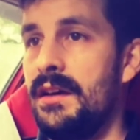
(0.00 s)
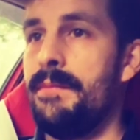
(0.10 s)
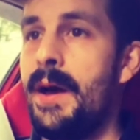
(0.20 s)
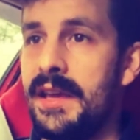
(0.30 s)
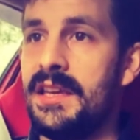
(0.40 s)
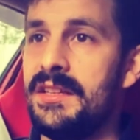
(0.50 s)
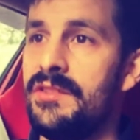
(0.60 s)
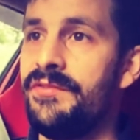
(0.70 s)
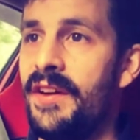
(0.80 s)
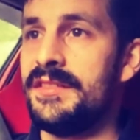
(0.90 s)
back in
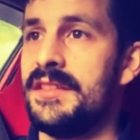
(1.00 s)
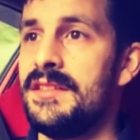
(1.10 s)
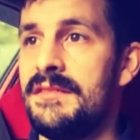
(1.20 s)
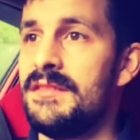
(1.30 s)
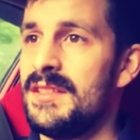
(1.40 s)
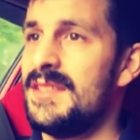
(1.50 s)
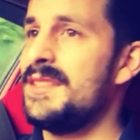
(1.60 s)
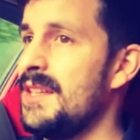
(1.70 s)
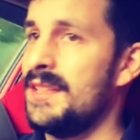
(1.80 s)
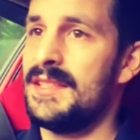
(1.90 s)

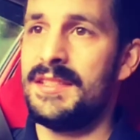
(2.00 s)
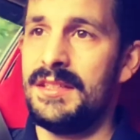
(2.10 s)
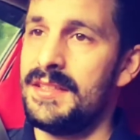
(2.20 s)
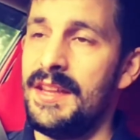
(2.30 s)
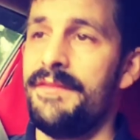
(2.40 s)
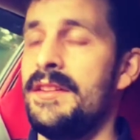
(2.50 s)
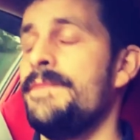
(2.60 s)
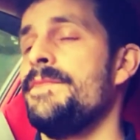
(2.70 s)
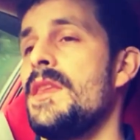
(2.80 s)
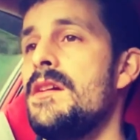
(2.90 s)

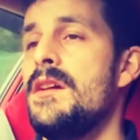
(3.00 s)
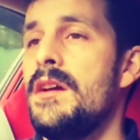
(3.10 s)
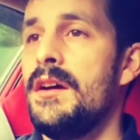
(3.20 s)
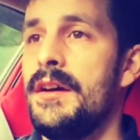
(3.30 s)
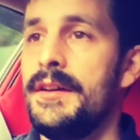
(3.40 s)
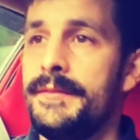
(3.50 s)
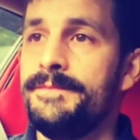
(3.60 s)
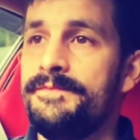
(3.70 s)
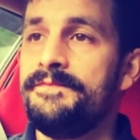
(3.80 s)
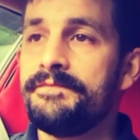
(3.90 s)

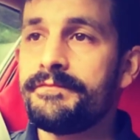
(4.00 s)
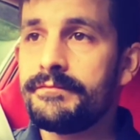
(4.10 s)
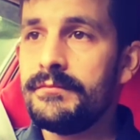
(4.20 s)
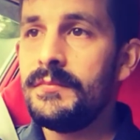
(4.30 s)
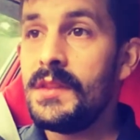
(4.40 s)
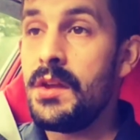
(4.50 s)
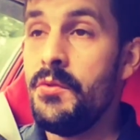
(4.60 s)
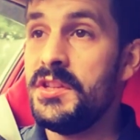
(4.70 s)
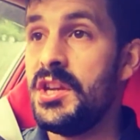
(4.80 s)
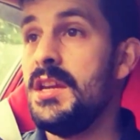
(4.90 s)
2006-07,
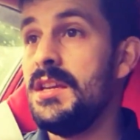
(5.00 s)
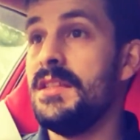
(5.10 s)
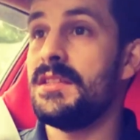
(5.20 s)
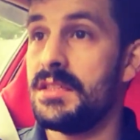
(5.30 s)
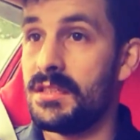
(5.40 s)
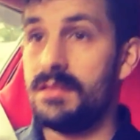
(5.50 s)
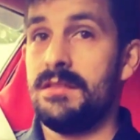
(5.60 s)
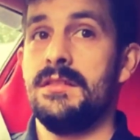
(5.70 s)
which is